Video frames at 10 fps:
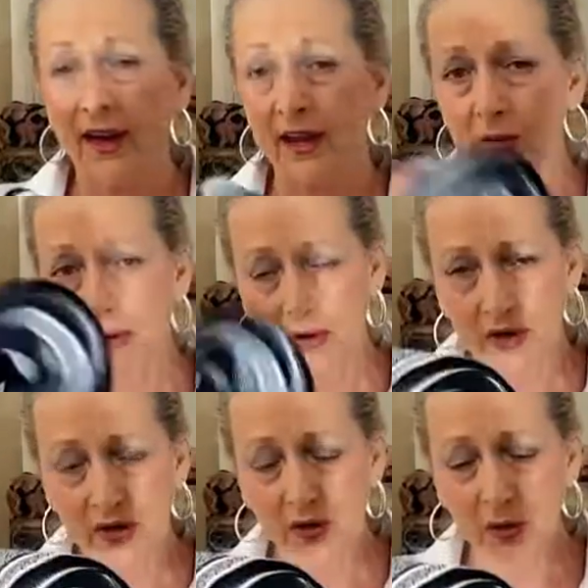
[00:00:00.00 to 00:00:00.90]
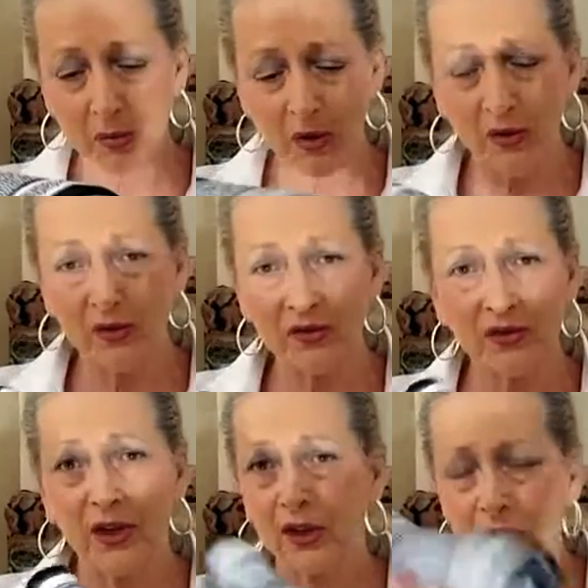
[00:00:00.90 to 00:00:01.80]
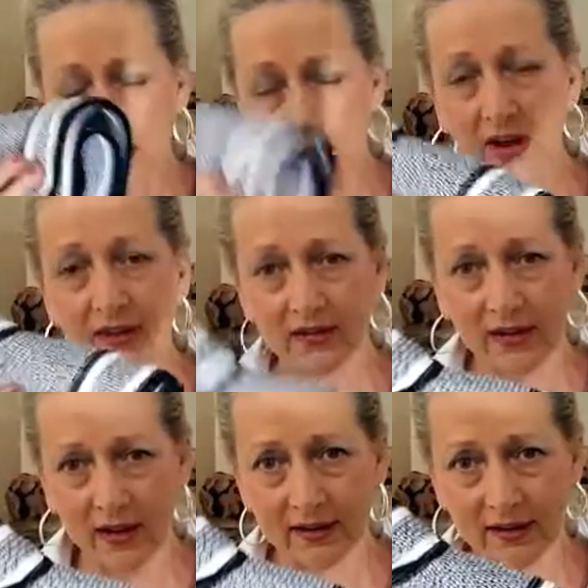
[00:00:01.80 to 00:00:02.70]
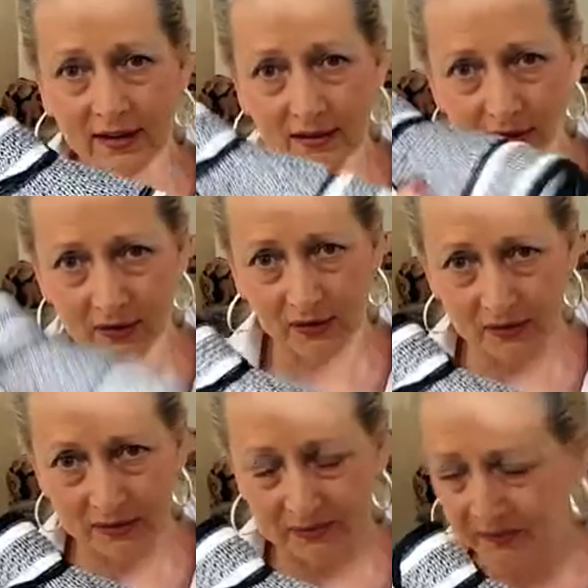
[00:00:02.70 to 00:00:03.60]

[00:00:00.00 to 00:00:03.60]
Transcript: and you put it in your purse, you're less likely to lose it.